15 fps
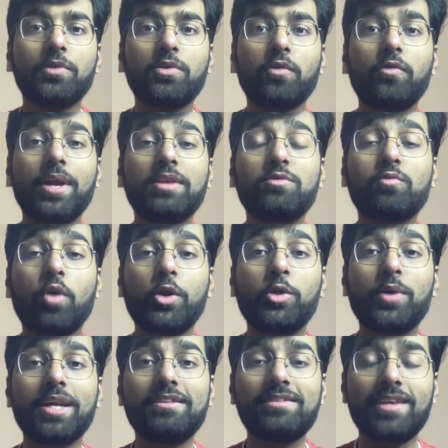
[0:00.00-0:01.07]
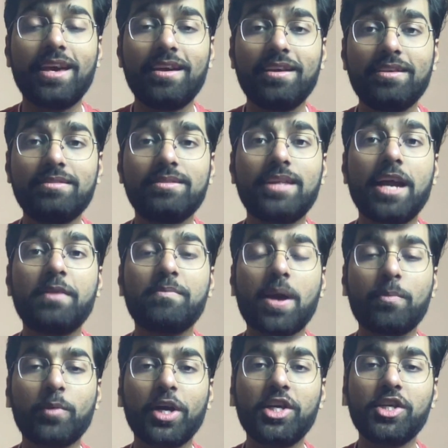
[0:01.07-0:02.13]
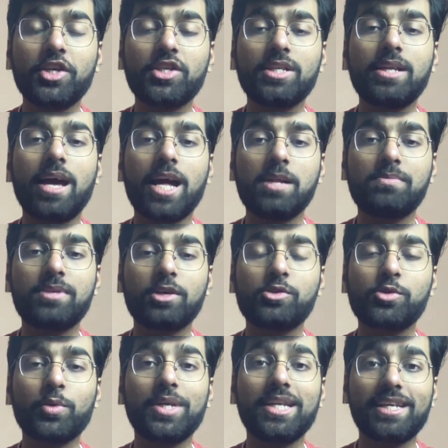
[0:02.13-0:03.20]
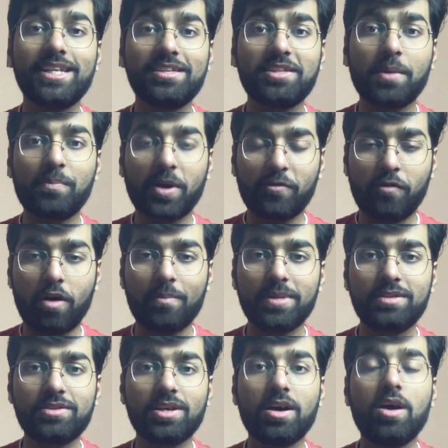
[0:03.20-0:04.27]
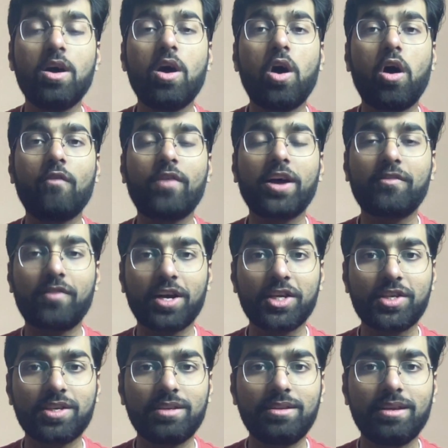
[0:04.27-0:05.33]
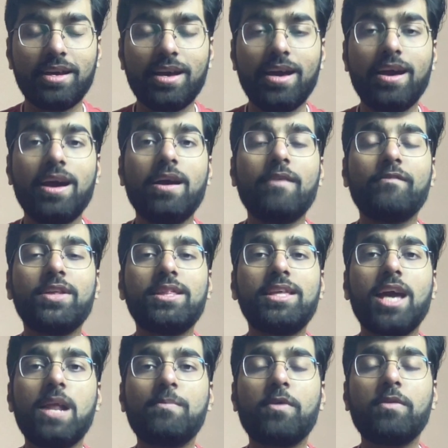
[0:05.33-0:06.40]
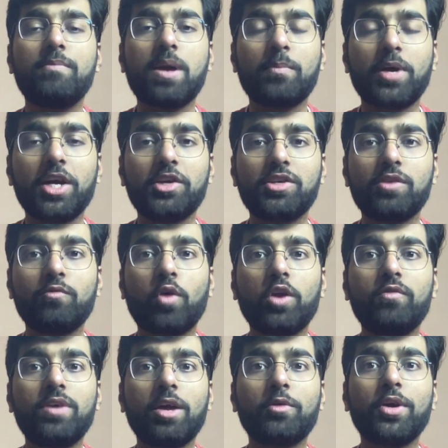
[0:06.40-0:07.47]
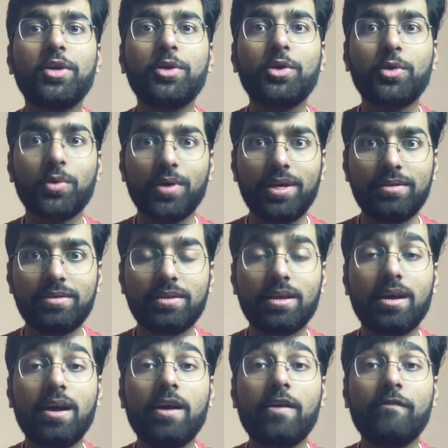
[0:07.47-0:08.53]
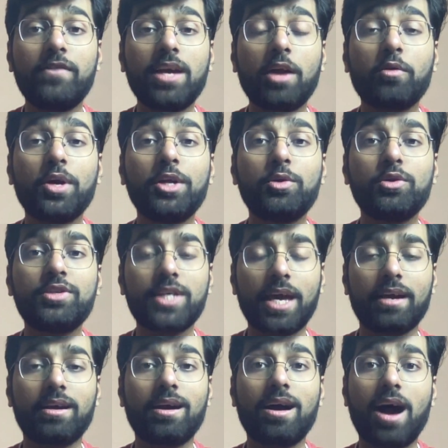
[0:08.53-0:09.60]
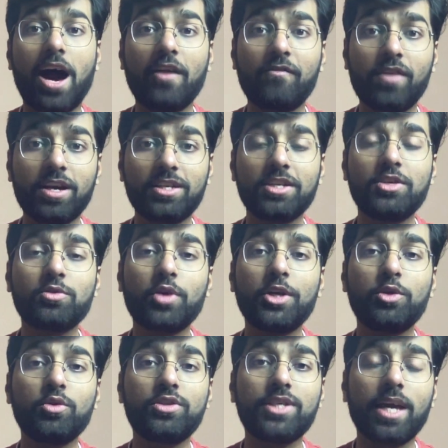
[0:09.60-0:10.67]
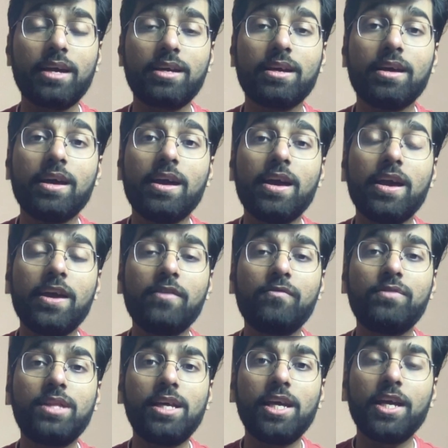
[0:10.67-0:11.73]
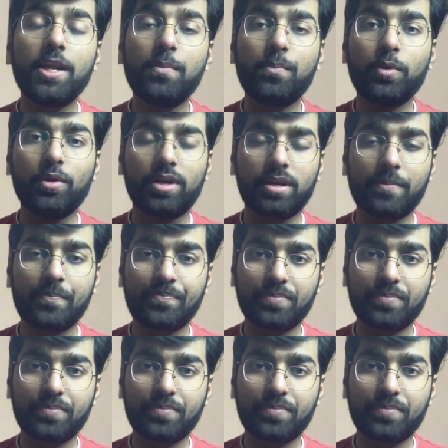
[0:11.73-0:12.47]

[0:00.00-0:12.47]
so friends what you can say is that memoization helps us to increase the performance of our function. With the help of memoization, what we are going to do is we are going to check, our function is going to check if the input